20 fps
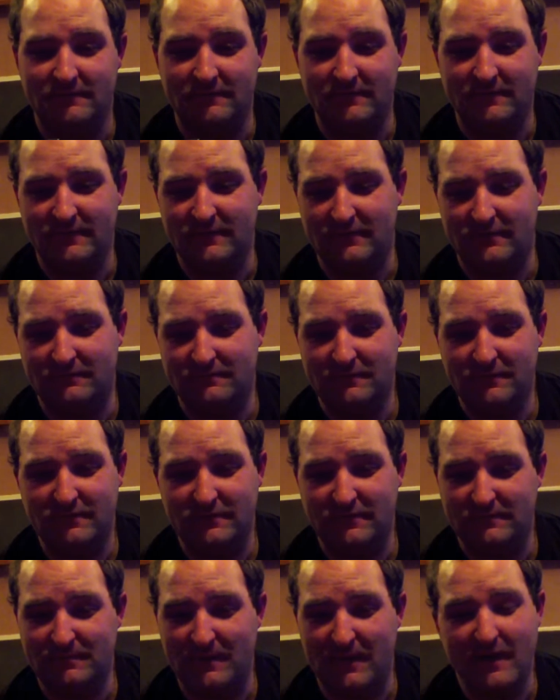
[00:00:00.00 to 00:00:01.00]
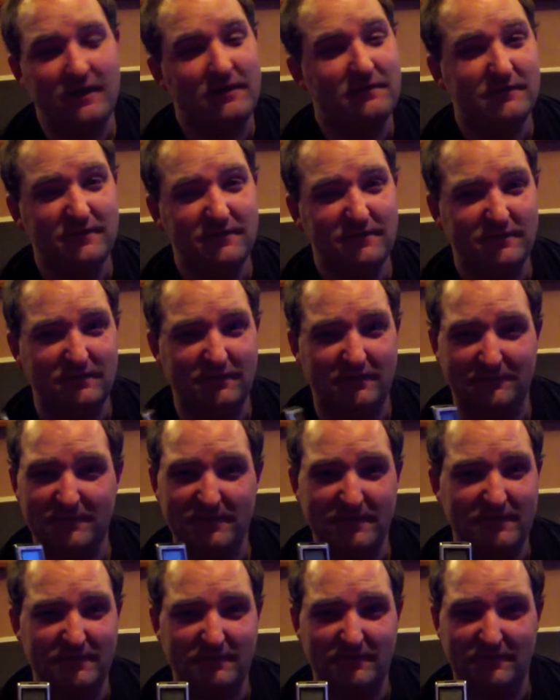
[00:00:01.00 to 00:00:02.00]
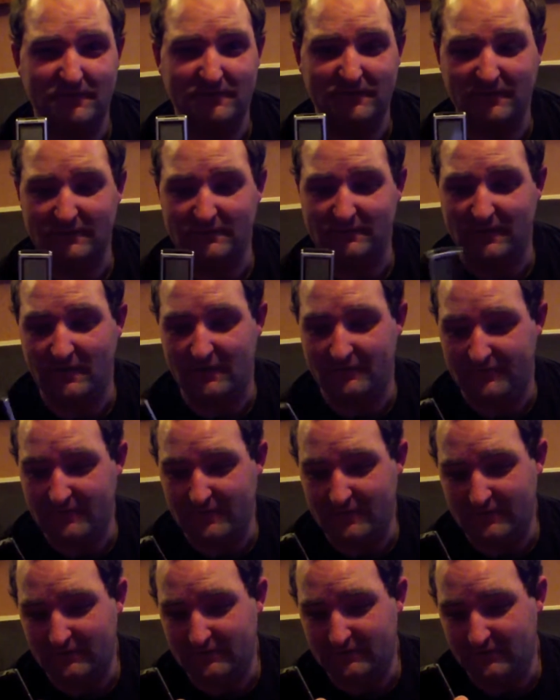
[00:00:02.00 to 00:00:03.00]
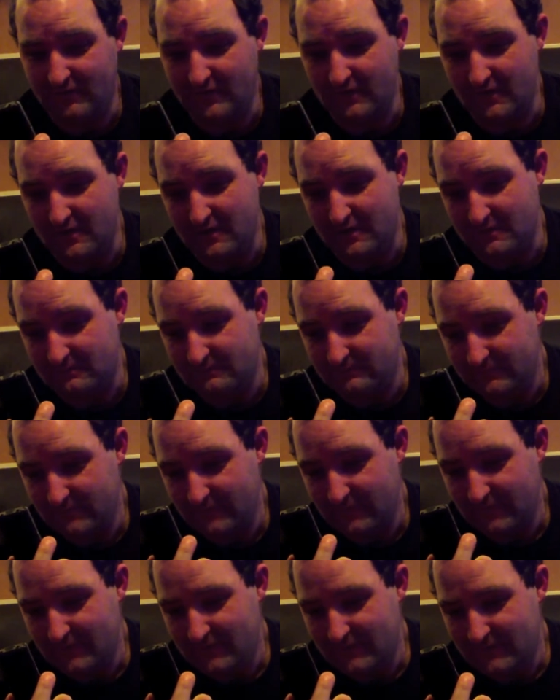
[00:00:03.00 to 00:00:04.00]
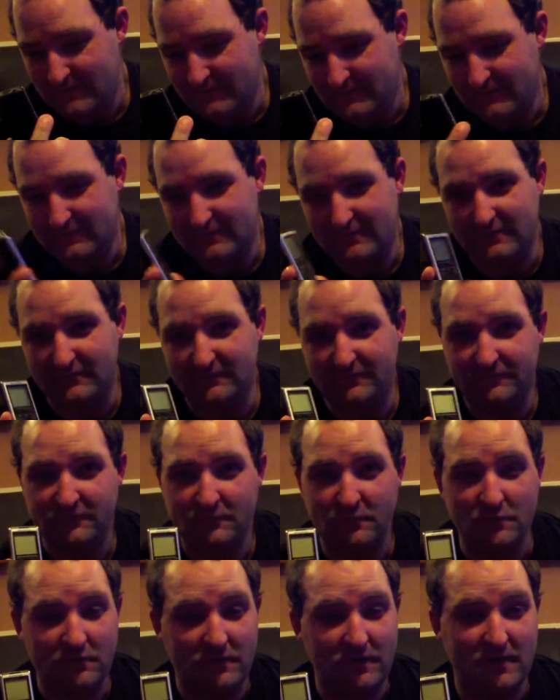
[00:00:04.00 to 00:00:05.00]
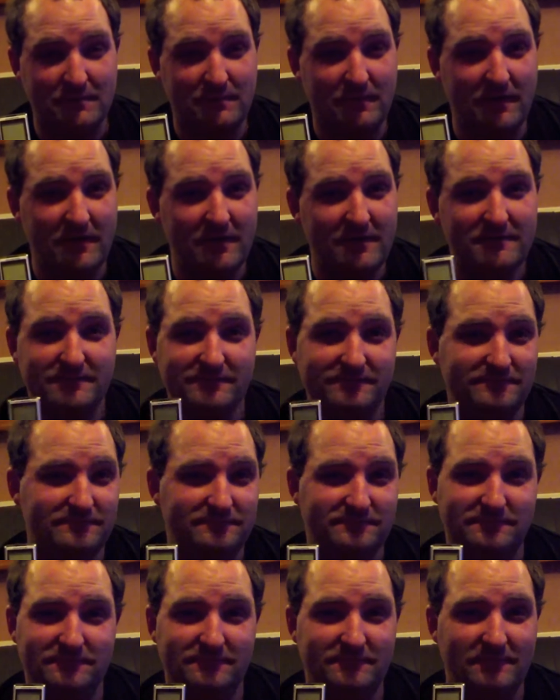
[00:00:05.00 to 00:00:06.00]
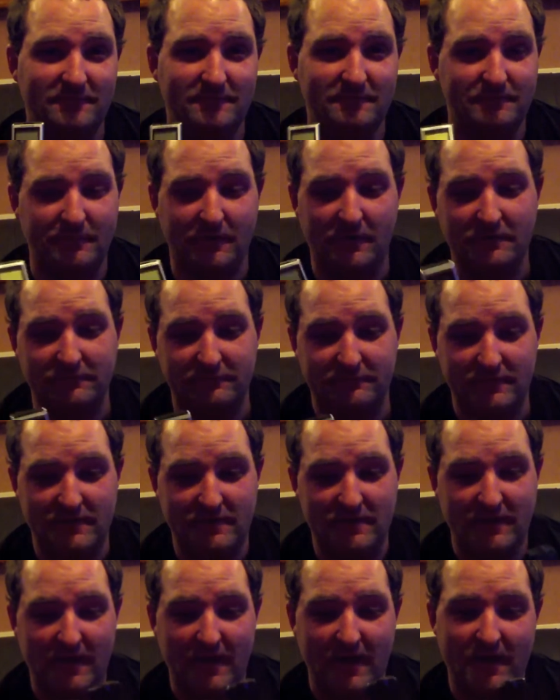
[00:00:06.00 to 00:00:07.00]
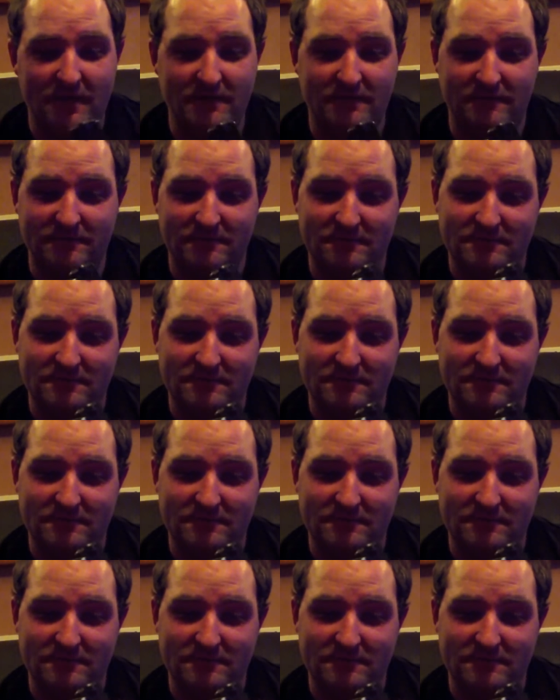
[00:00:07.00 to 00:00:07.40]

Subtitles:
This is I think this is a 60. I think this is a 4 gigabyte. But obviously you can